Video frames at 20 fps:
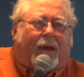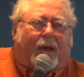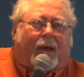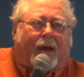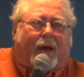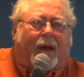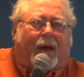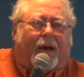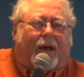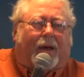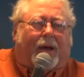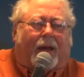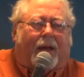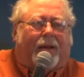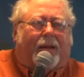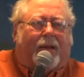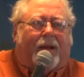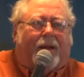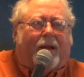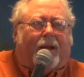Uh,
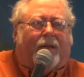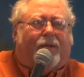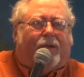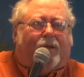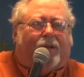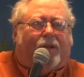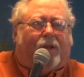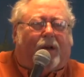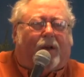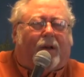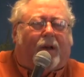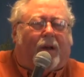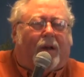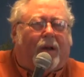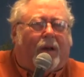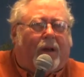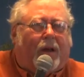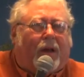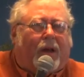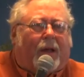and then others, uh,
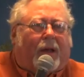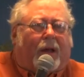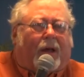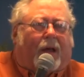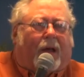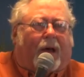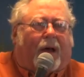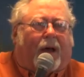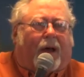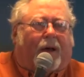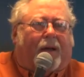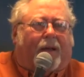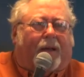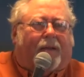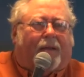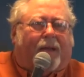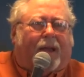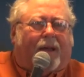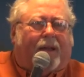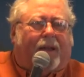uh,
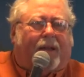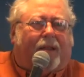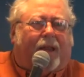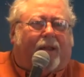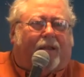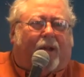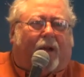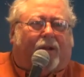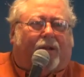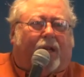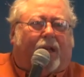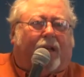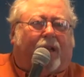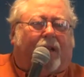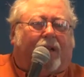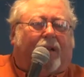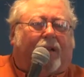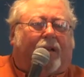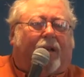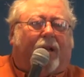they, they thought they
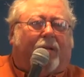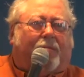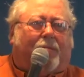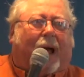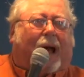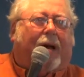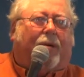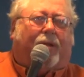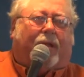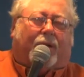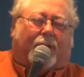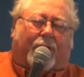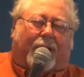could get by with it.